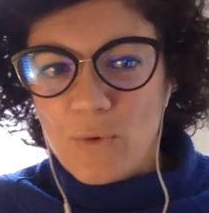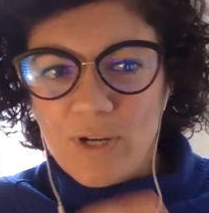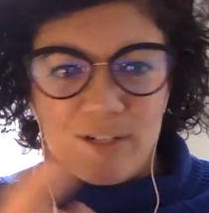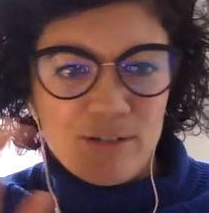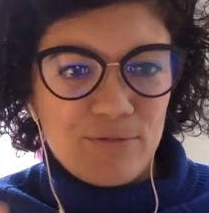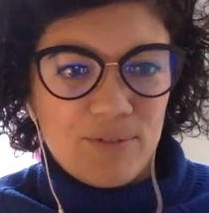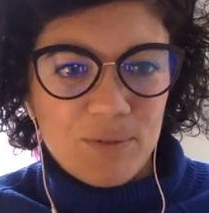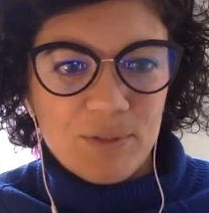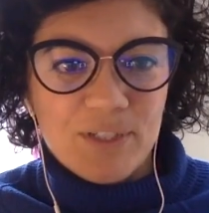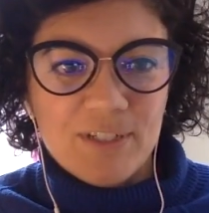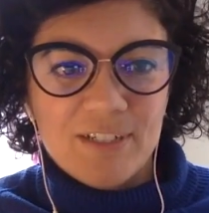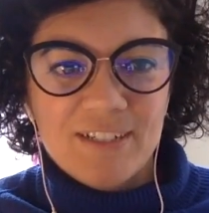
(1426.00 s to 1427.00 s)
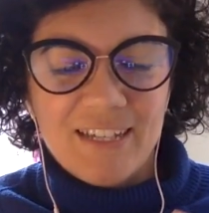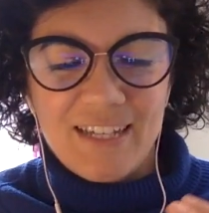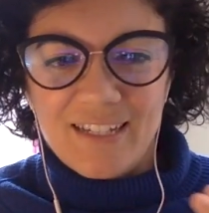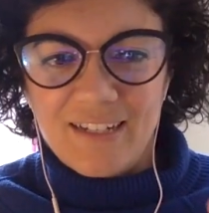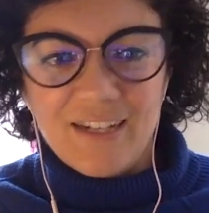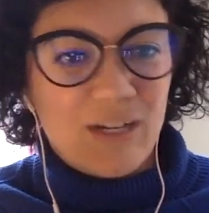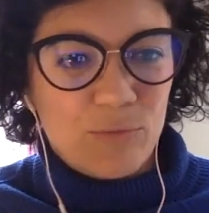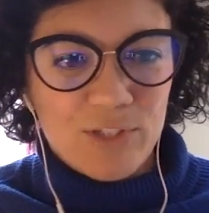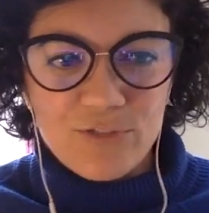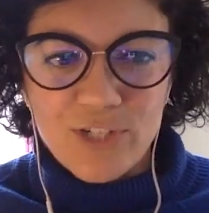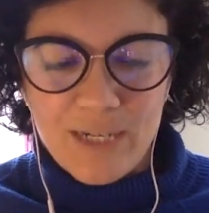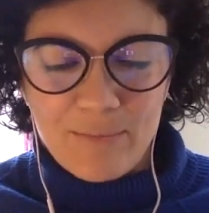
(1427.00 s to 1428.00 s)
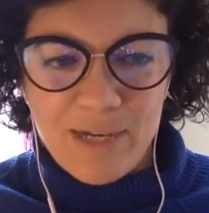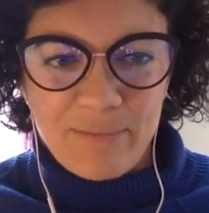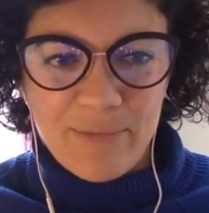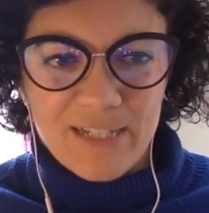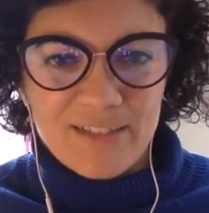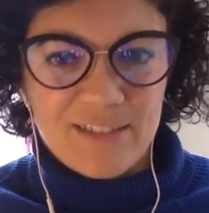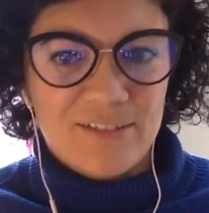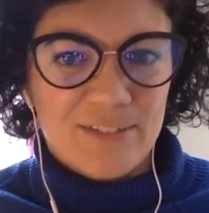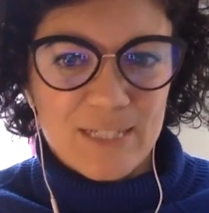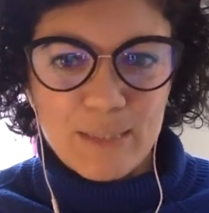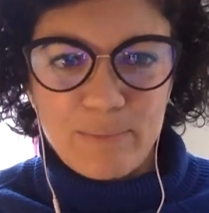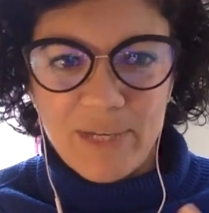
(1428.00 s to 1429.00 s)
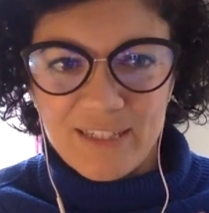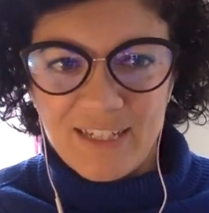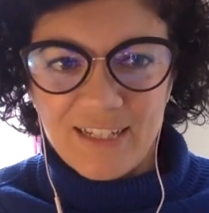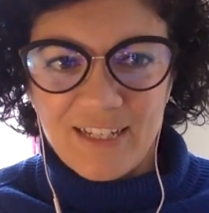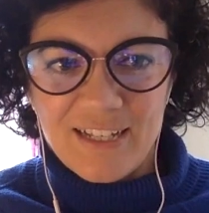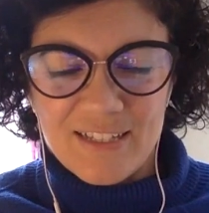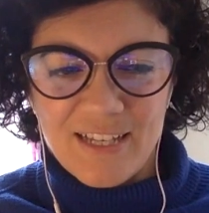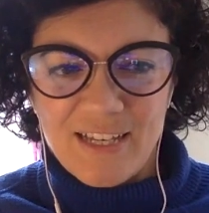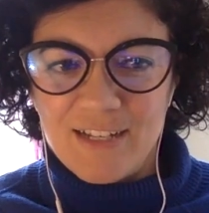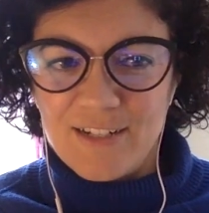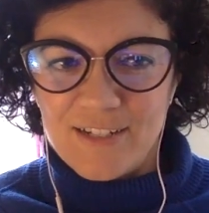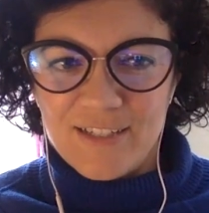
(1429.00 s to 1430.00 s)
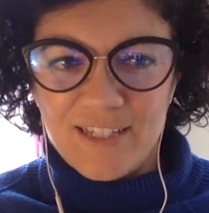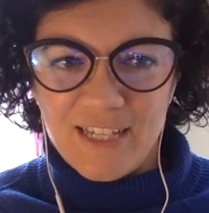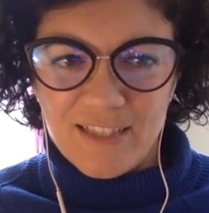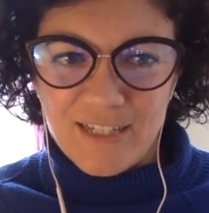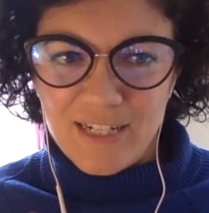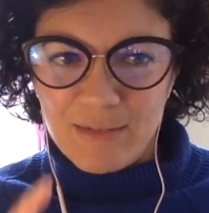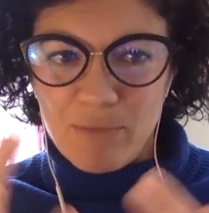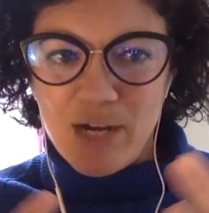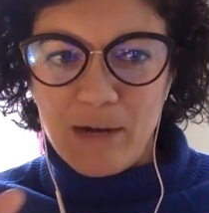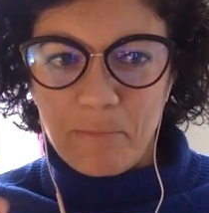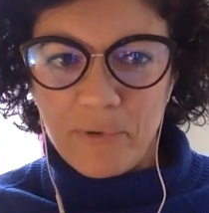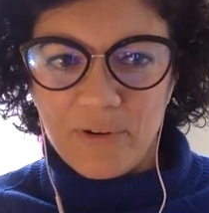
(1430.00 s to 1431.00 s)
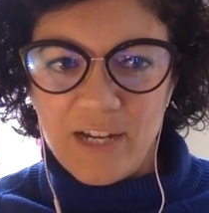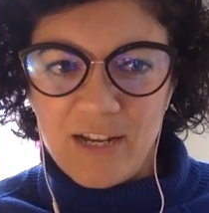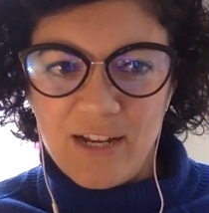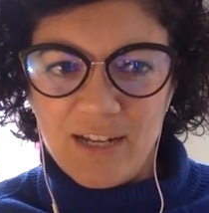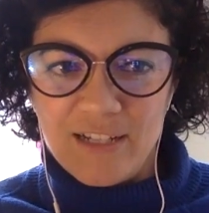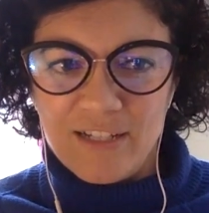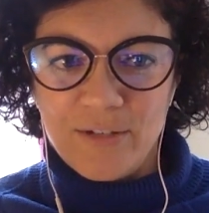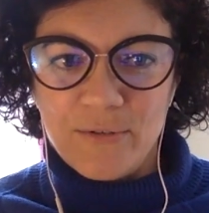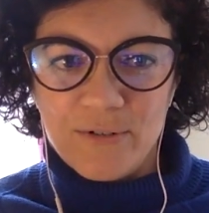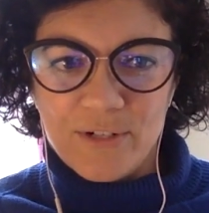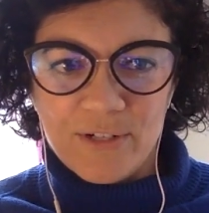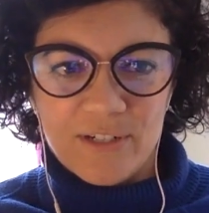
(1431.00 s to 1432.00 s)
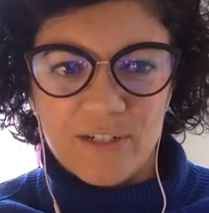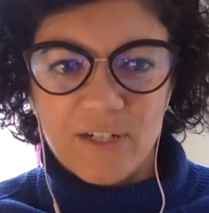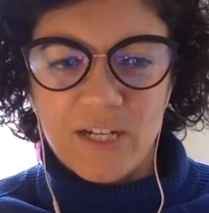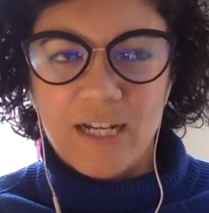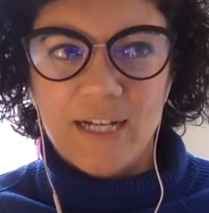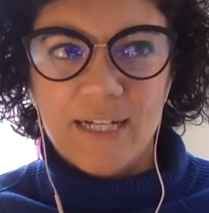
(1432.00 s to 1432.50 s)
1 to 4. And I will try my best to respect that, because I understand that I'm operating in your